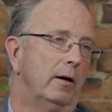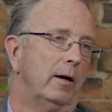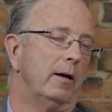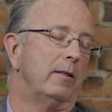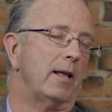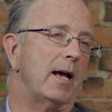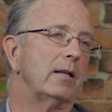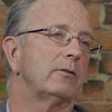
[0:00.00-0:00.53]

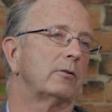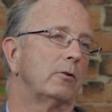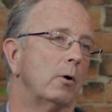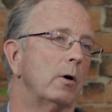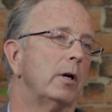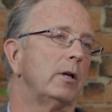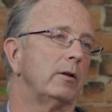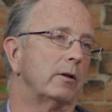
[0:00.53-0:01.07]
And that's
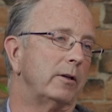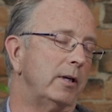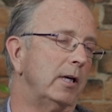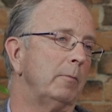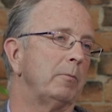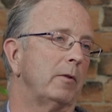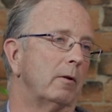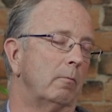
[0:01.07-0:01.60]
going to
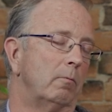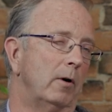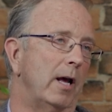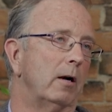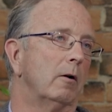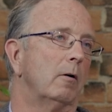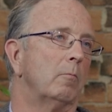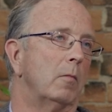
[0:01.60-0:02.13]
keep the
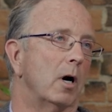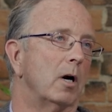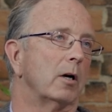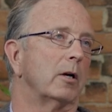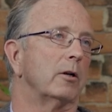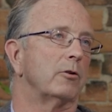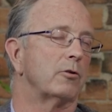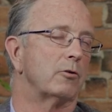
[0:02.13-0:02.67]
rental
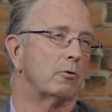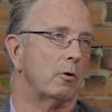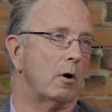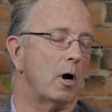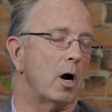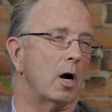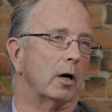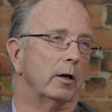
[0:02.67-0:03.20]
market
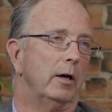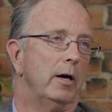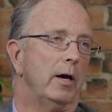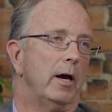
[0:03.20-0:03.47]
strong.